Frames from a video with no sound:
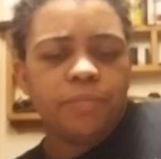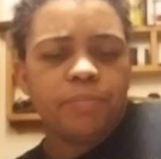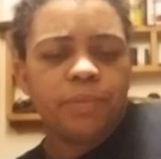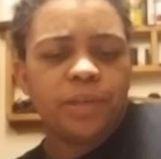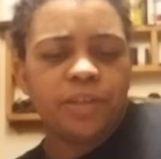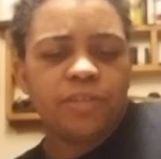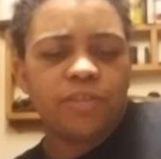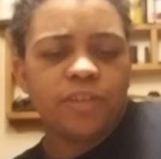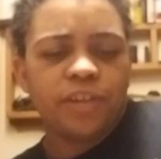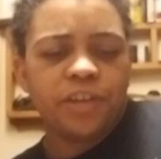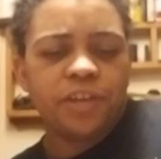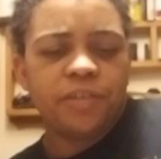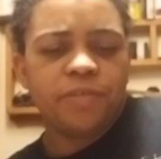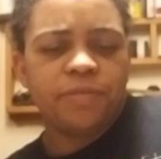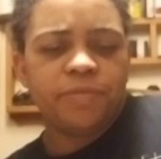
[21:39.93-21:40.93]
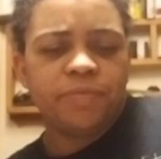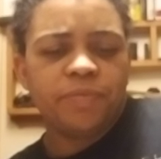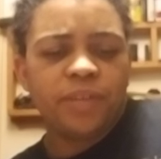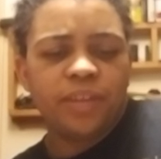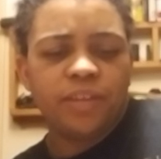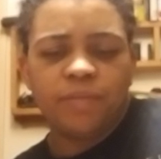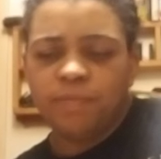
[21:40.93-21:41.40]
But it's like,
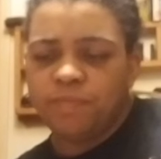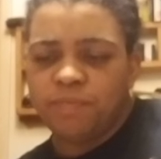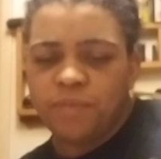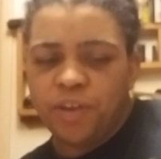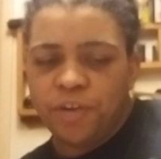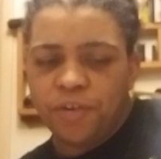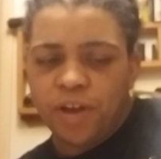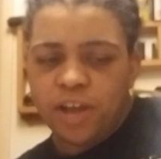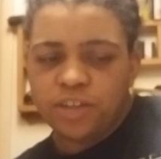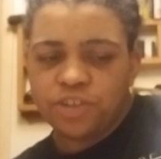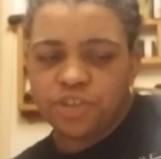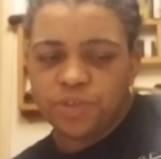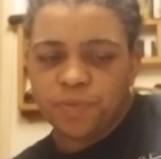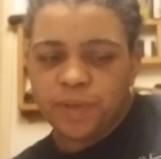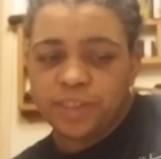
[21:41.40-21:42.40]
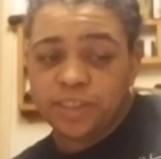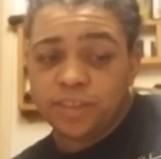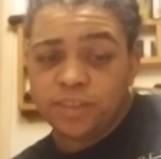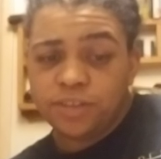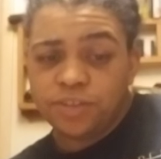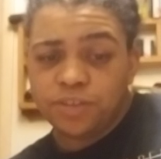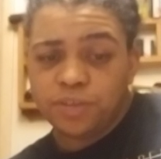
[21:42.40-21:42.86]
you're not sure what
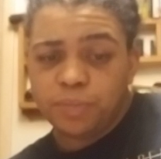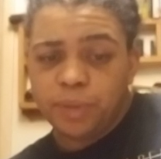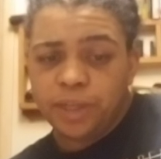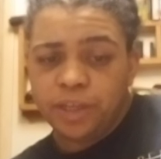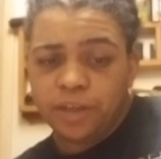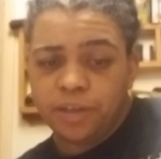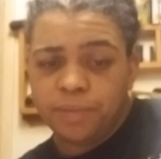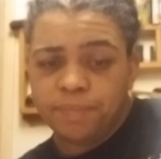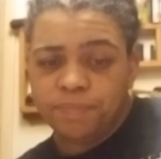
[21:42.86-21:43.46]
decision to make.